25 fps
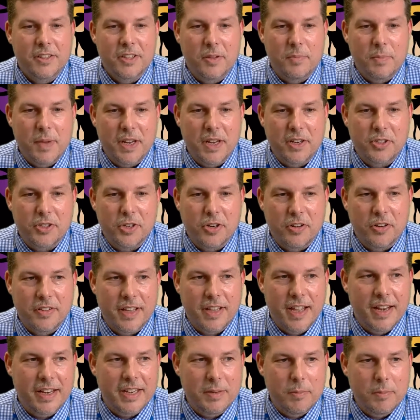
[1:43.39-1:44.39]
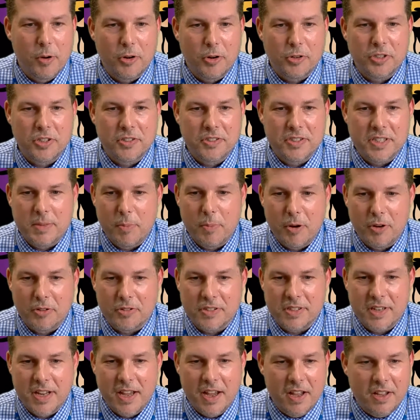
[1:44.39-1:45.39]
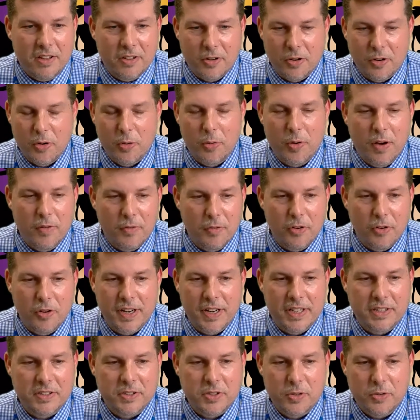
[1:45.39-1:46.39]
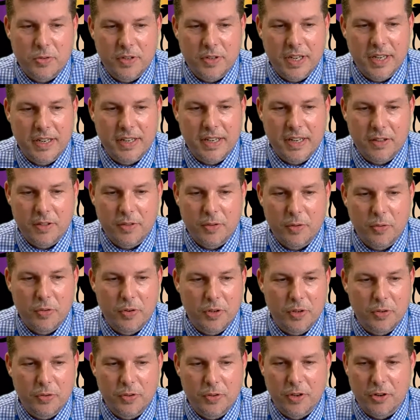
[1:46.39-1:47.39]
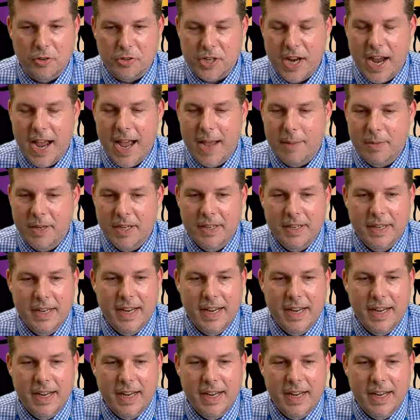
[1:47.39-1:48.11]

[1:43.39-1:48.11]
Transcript: to make sure that emergency personnel or whoever needs to can get through and do their job,